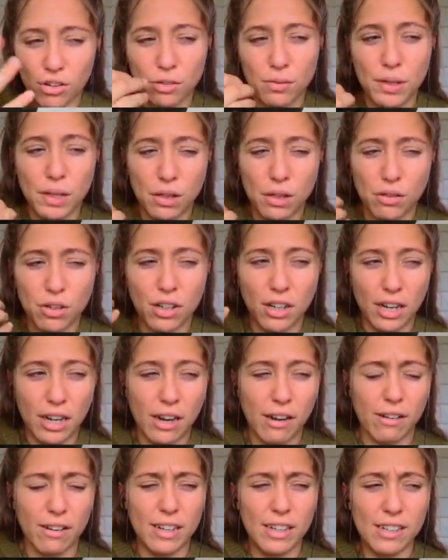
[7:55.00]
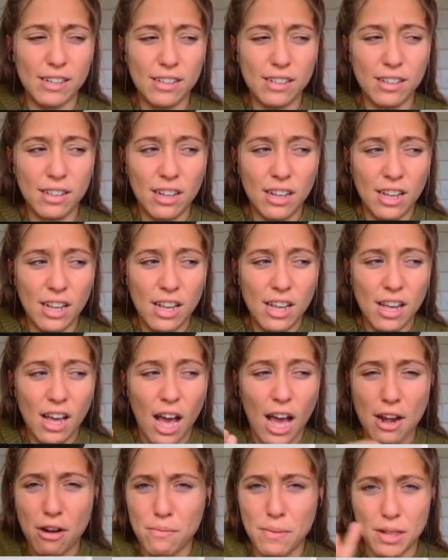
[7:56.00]
included in errands.
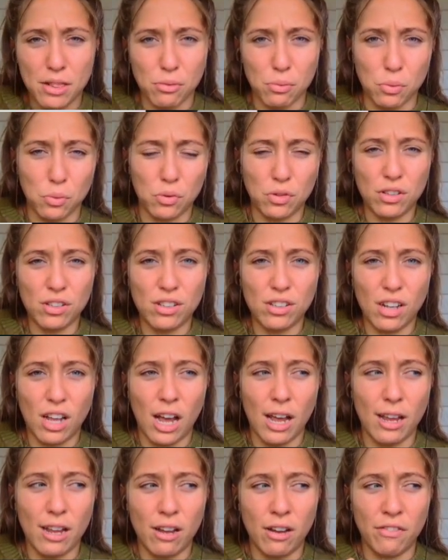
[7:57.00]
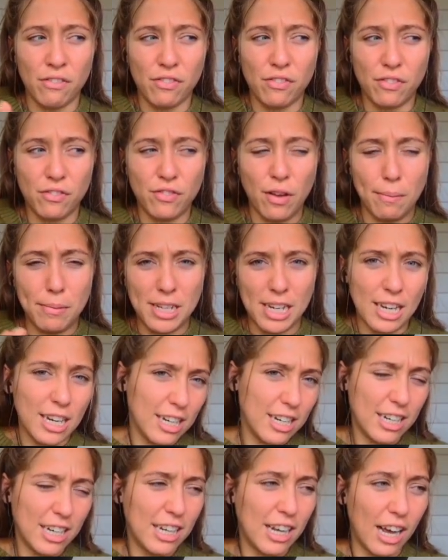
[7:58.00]
I don't make the rules of
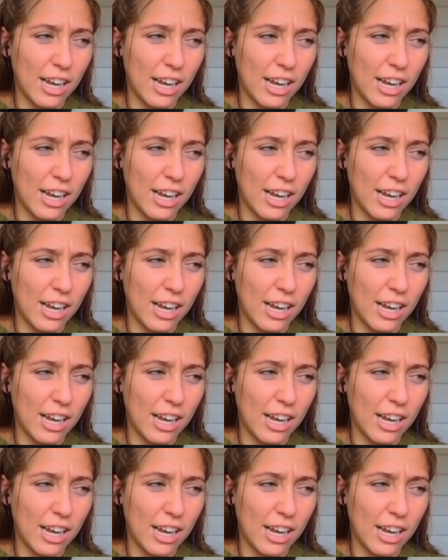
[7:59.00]
femininity. I